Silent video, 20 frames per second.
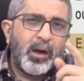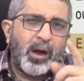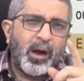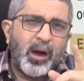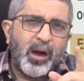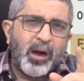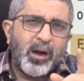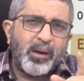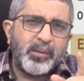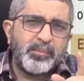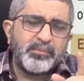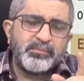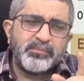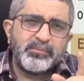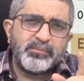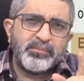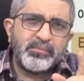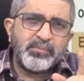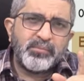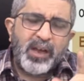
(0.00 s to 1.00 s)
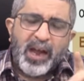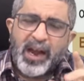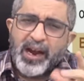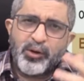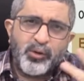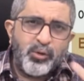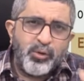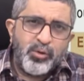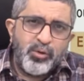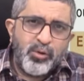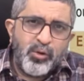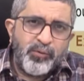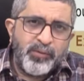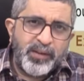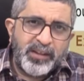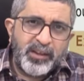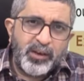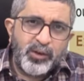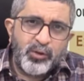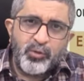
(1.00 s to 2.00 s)
uh, I don't know
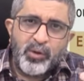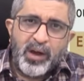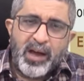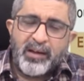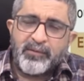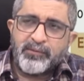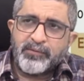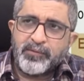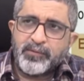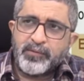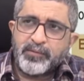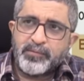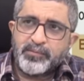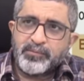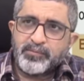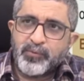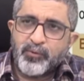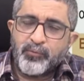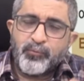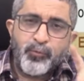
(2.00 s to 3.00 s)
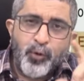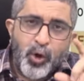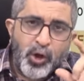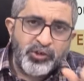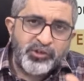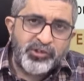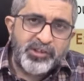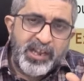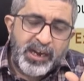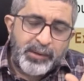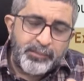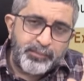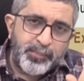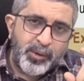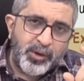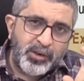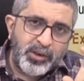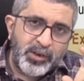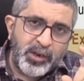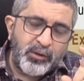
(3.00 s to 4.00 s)
whether you have watched that
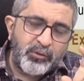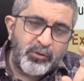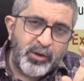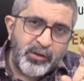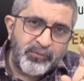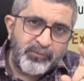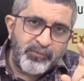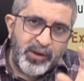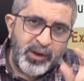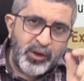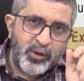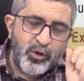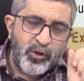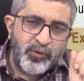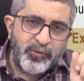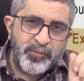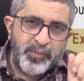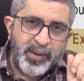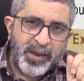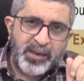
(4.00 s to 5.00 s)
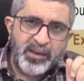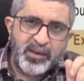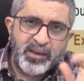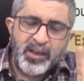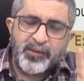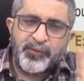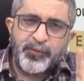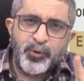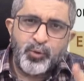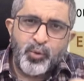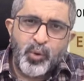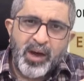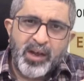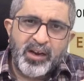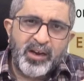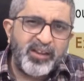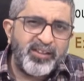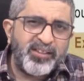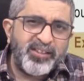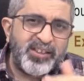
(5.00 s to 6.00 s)
particular video of mine. If you are
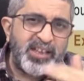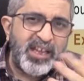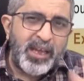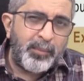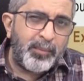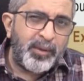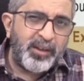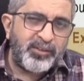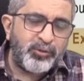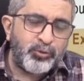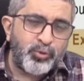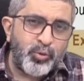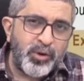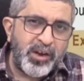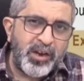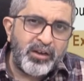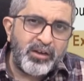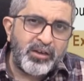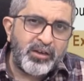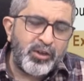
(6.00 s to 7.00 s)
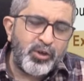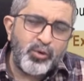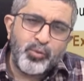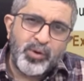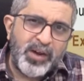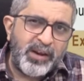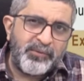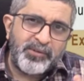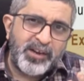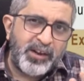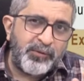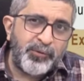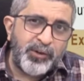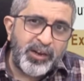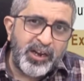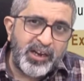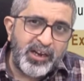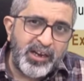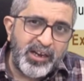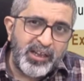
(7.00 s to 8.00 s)
a C M A student, you would have
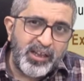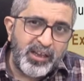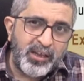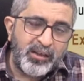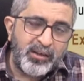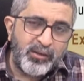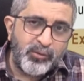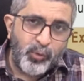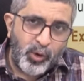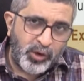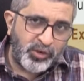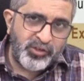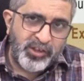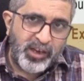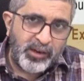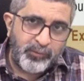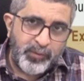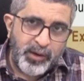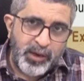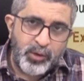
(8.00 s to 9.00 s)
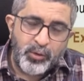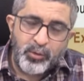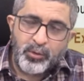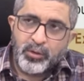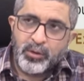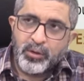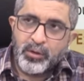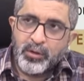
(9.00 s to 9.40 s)
definitely watched that video.